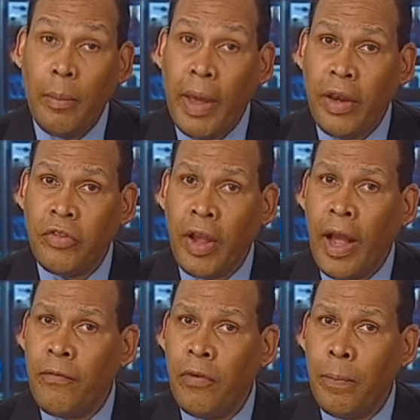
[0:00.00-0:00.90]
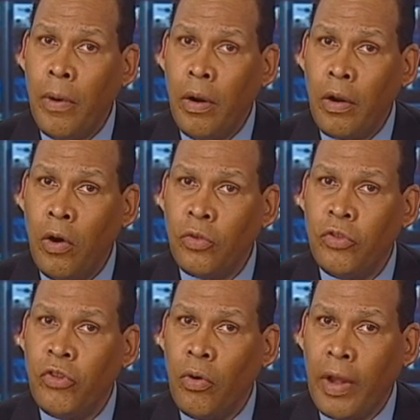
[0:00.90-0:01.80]
Manatee High football
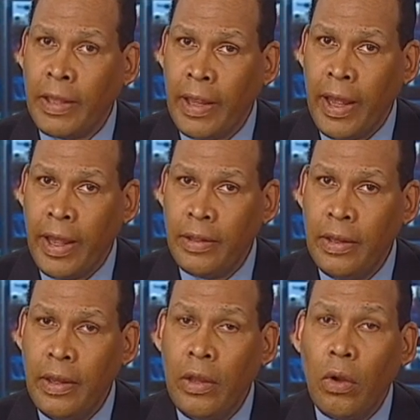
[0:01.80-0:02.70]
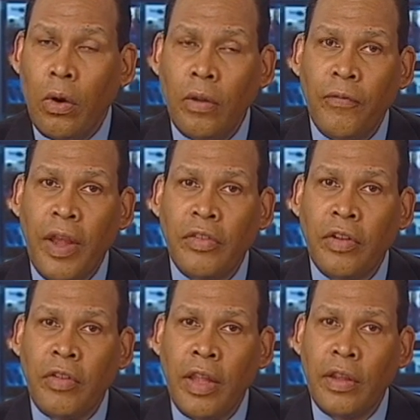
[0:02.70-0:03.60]
coach Joe Kinnan could face
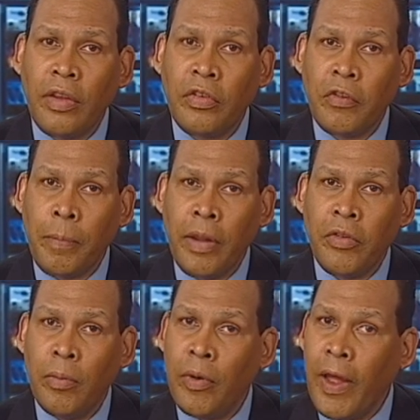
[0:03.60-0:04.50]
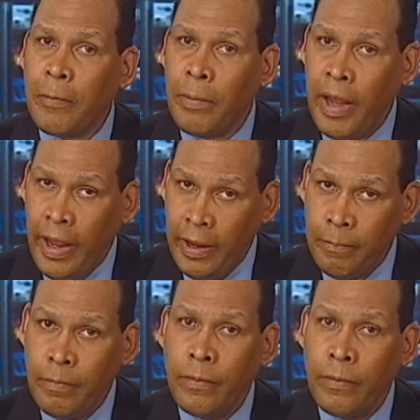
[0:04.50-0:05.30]
a 10-day suspension without pay,